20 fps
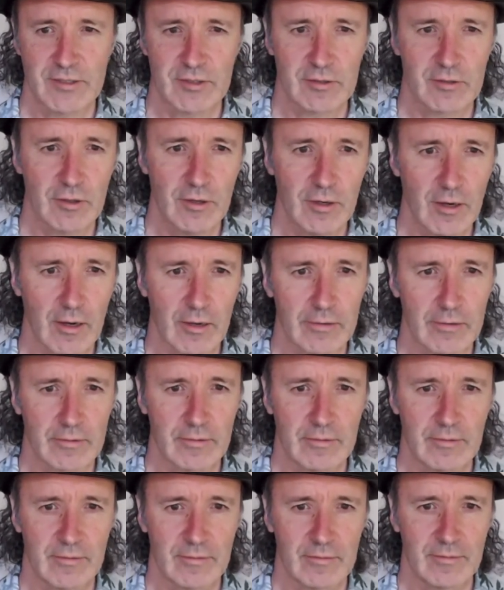to God.
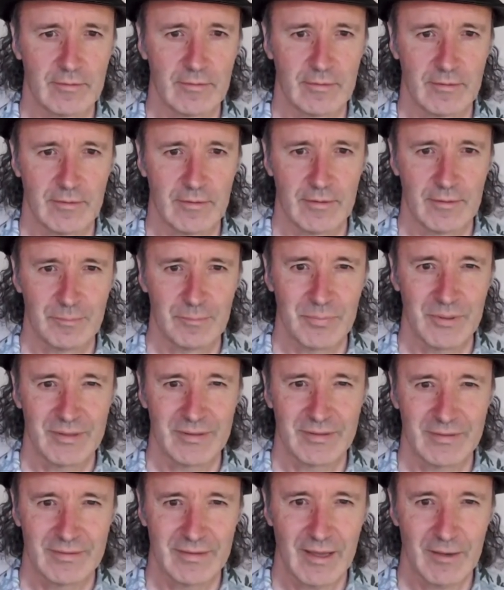But
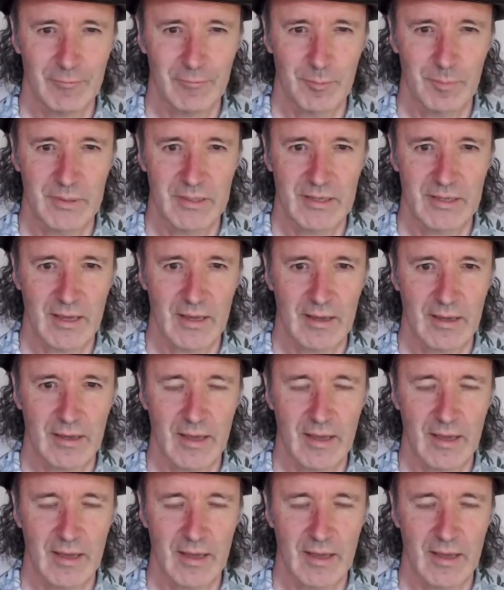that would be